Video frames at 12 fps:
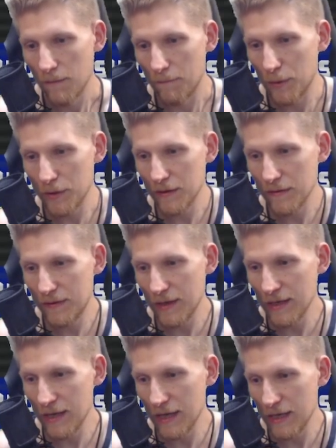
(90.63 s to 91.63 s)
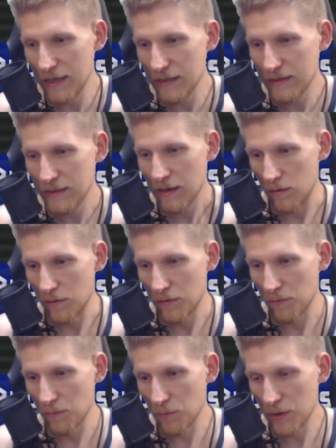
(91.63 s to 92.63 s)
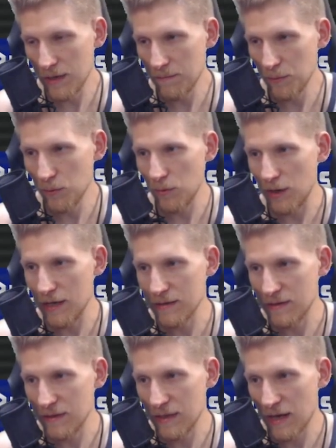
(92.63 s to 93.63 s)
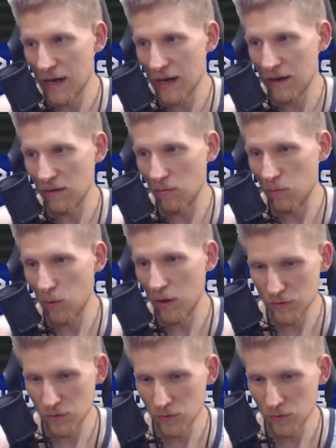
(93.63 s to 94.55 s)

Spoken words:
But the thing is, the reboot is not what